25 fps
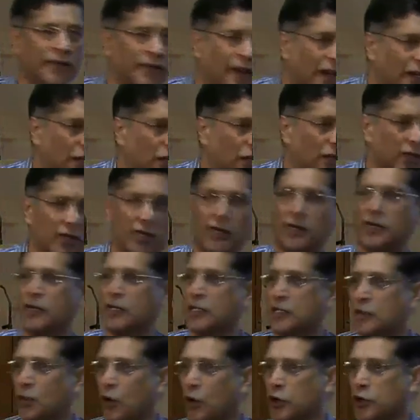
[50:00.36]
intervention,
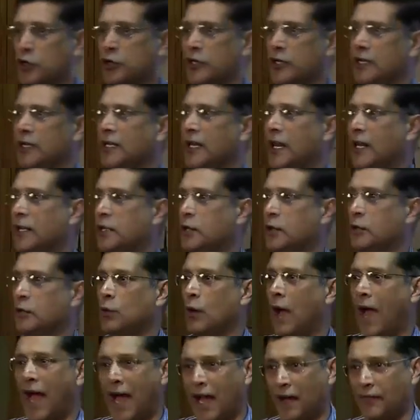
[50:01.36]
distortion that
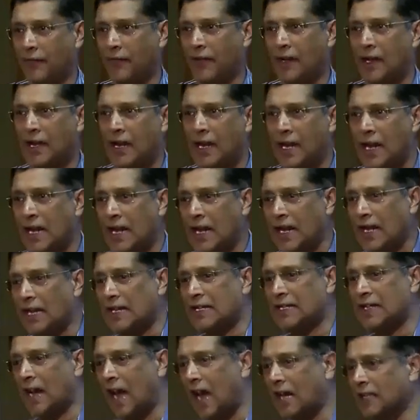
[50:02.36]
you have
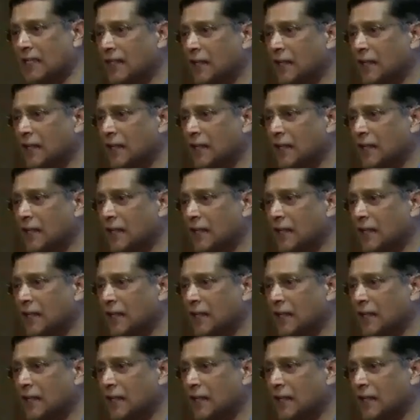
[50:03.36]
is